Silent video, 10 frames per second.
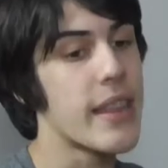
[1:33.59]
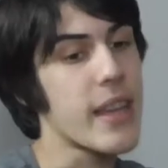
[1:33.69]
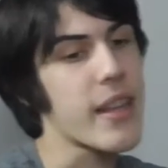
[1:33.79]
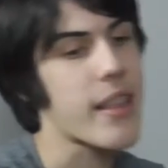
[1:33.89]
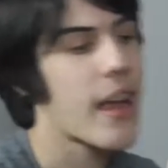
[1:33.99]
I
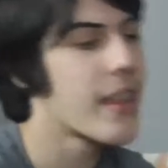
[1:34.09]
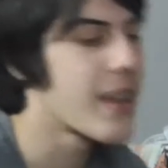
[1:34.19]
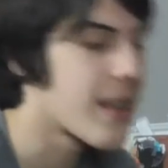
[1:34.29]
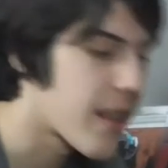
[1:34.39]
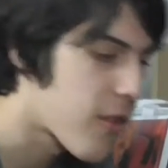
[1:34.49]
think
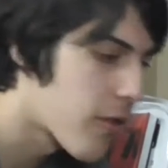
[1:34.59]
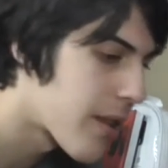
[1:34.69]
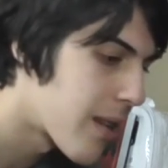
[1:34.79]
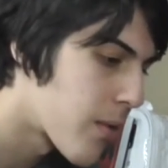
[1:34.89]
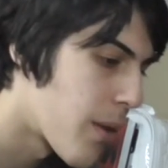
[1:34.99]

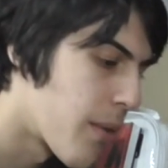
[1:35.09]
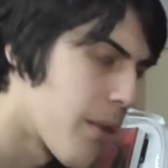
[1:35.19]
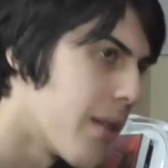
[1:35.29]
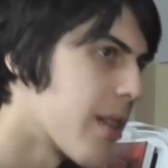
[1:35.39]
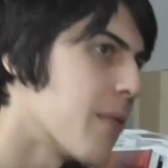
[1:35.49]
Suicide Squad
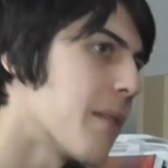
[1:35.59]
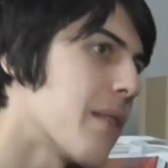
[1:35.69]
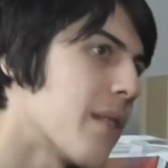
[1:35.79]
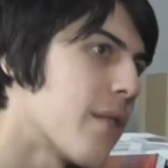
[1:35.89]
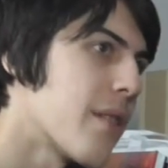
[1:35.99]
was always going to be
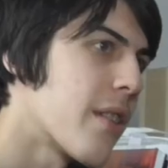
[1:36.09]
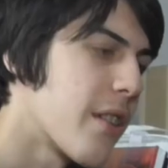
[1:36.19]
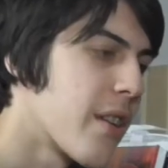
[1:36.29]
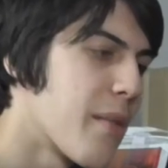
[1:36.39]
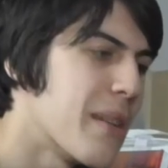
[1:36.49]
something that was
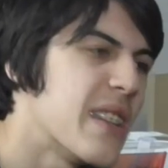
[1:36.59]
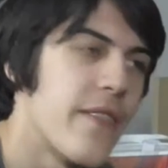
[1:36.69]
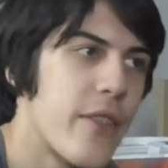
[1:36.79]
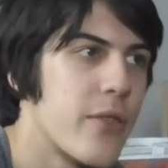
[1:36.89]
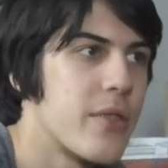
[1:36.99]
going to be
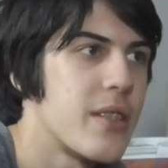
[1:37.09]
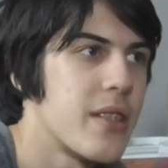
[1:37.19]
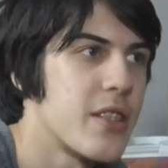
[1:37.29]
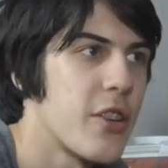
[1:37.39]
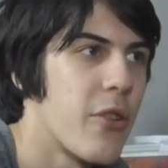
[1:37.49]
difficult
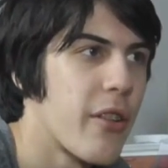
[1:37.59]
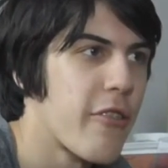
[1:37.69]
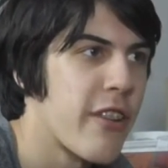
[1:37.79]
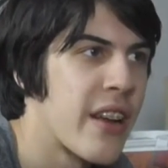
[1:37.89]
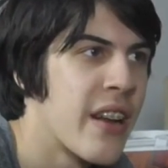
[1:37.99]
to show on
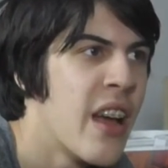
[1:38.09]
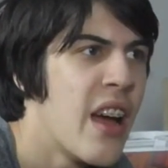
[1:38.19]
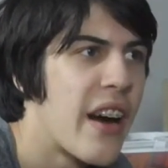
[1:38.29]
screen